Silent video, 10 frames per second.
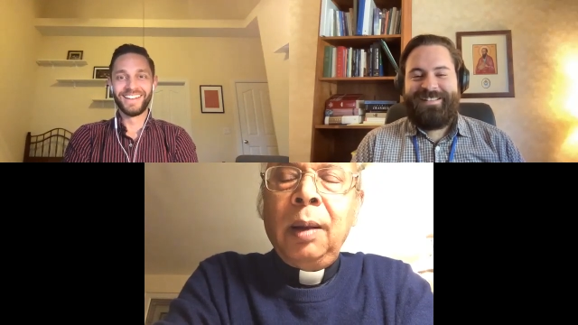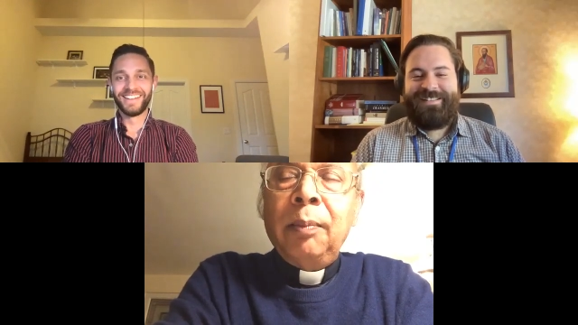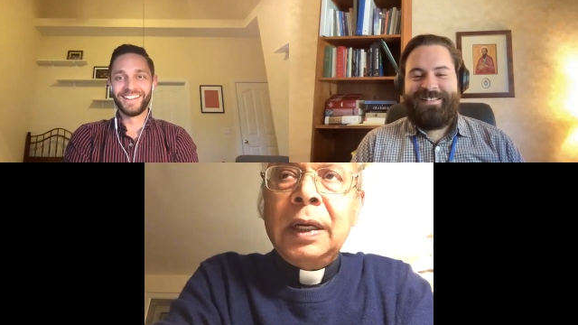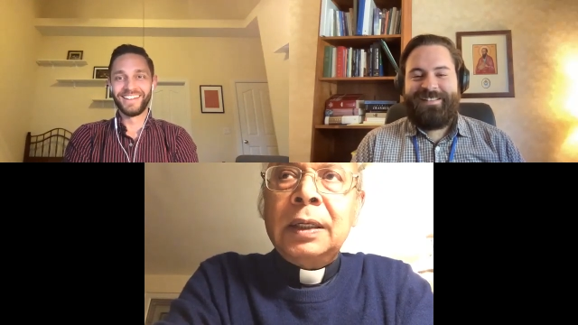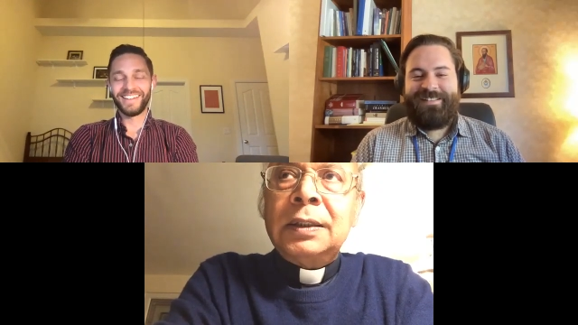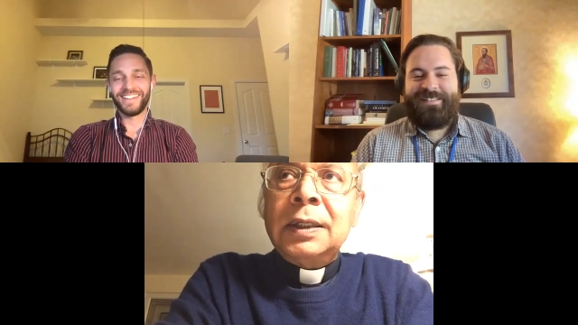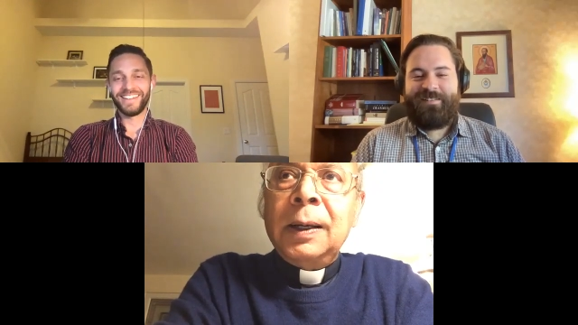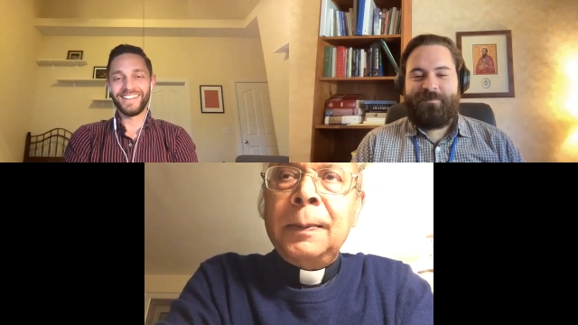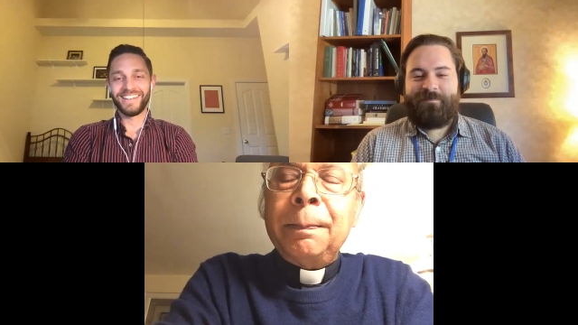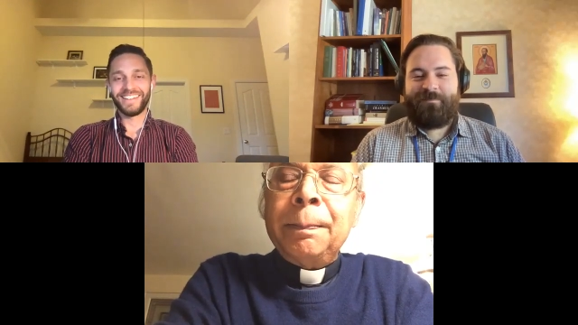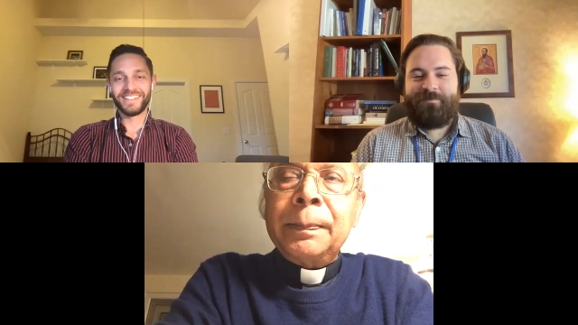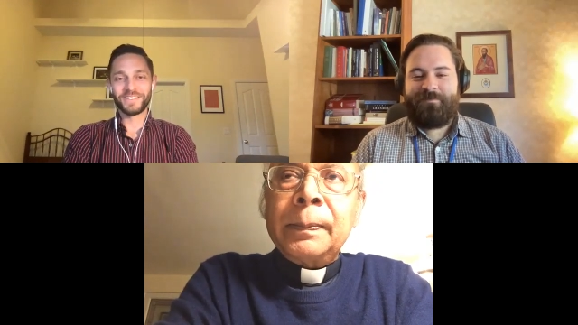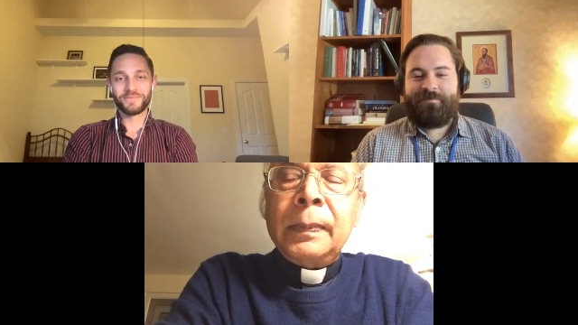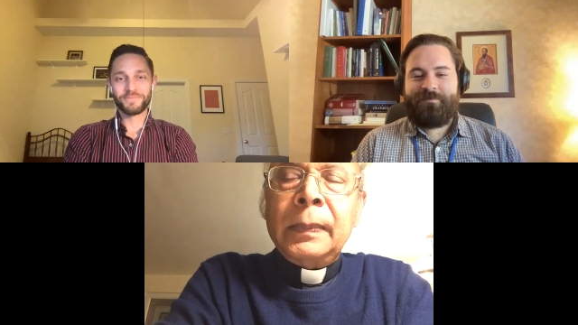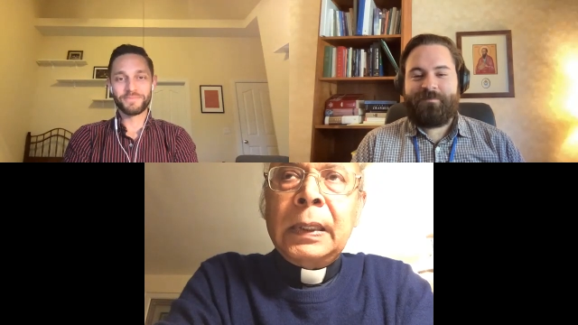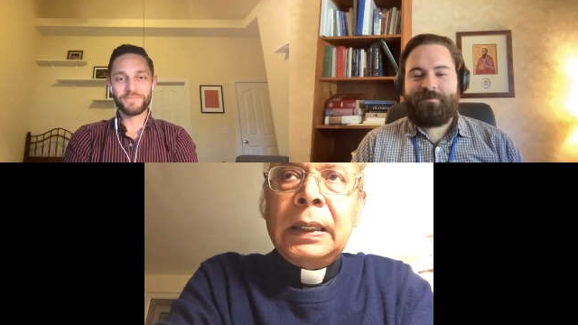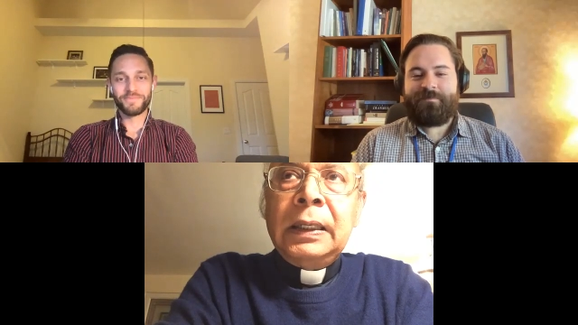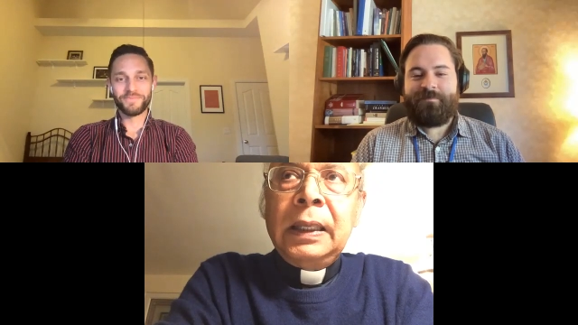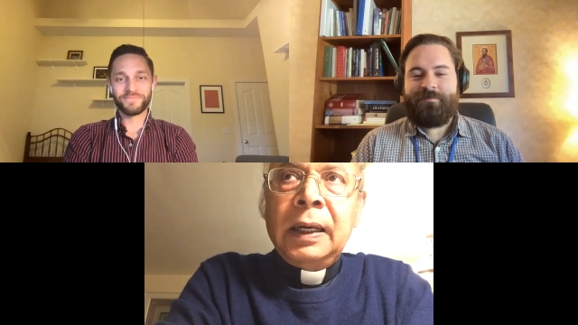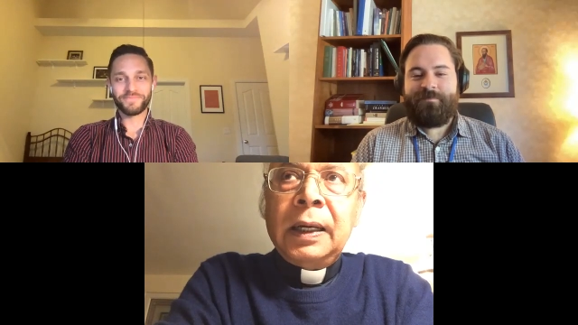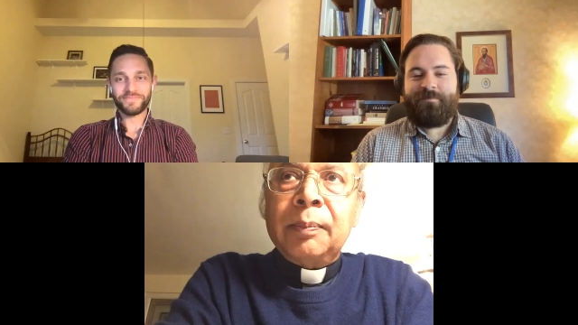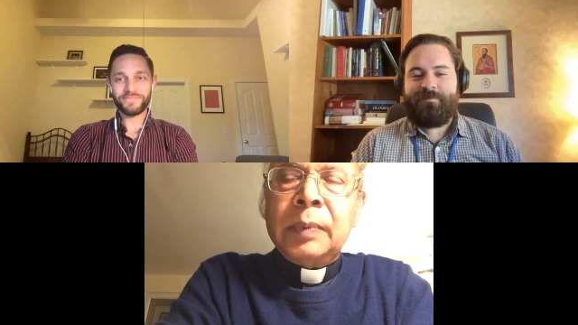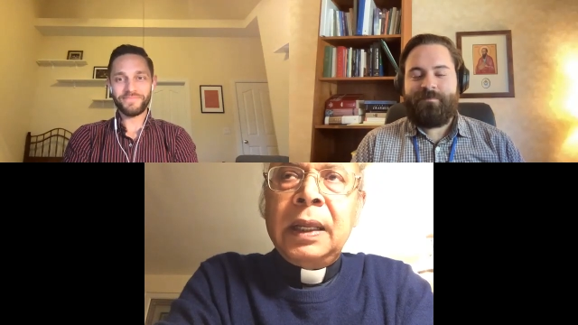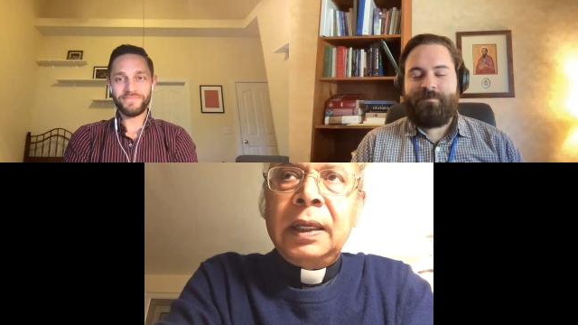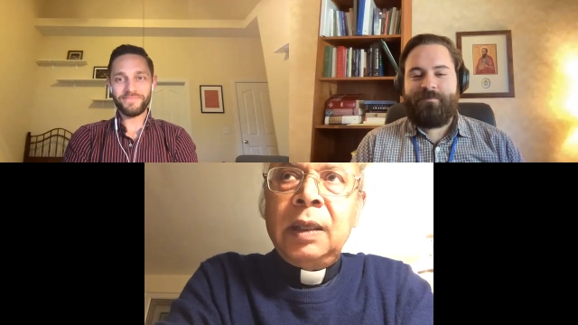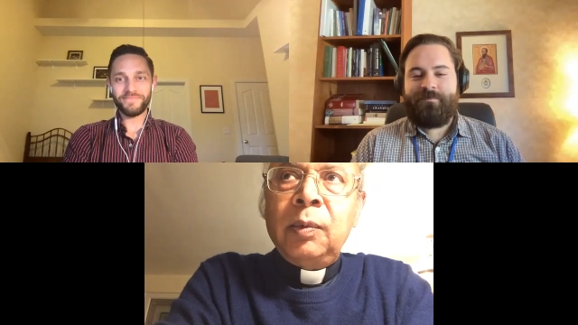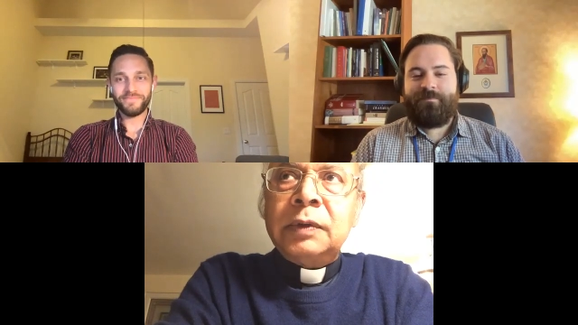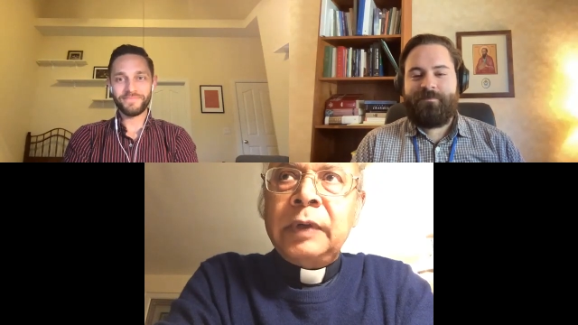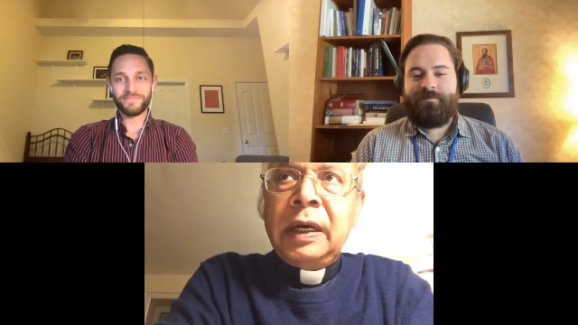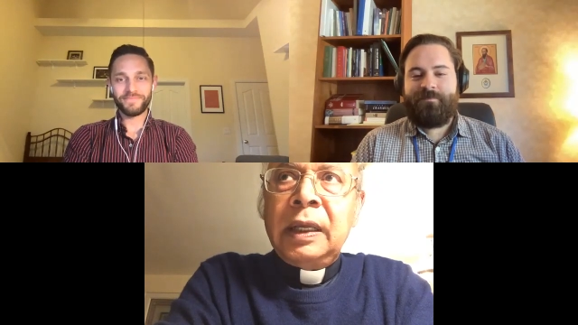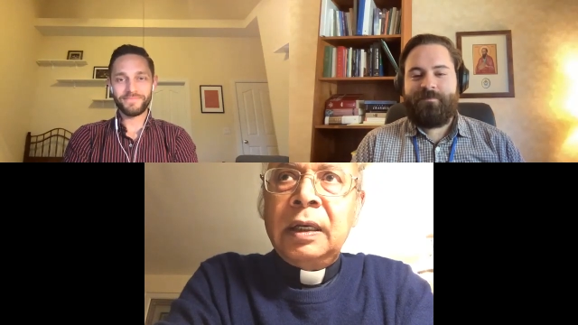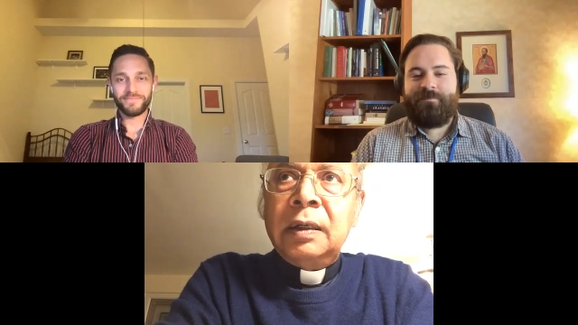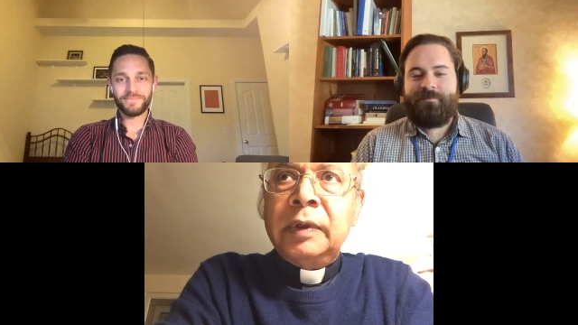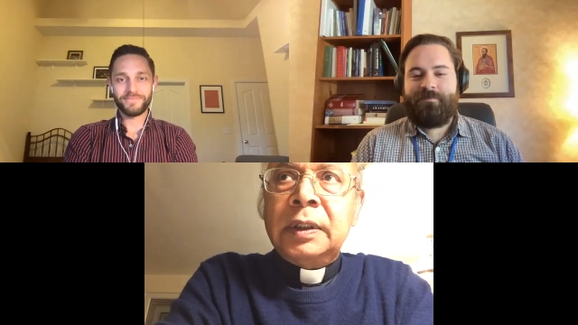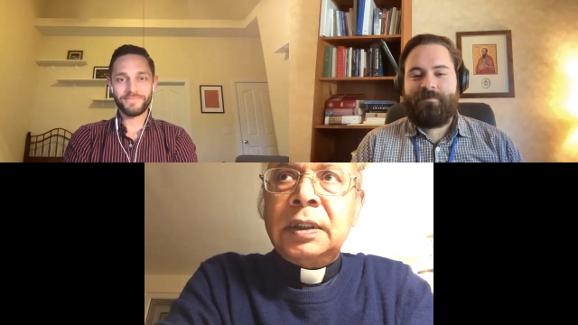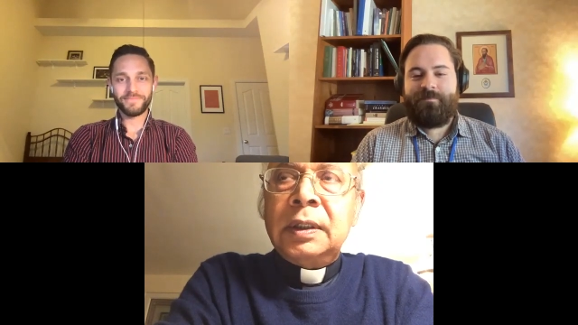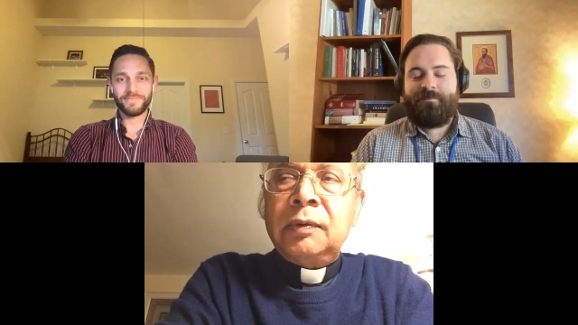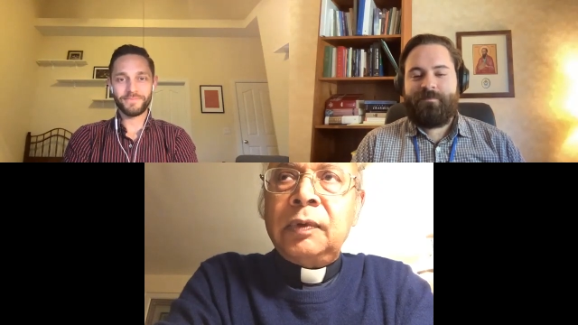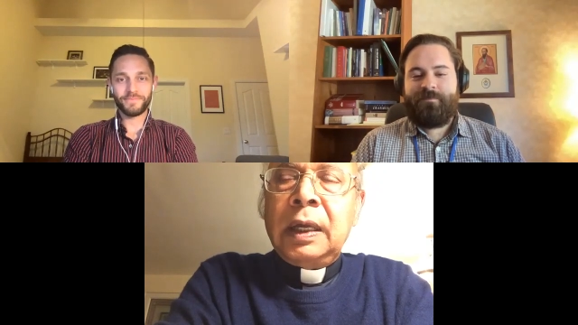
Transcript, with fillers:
Speaker 1: But um, yeah, uh, he was very innovative.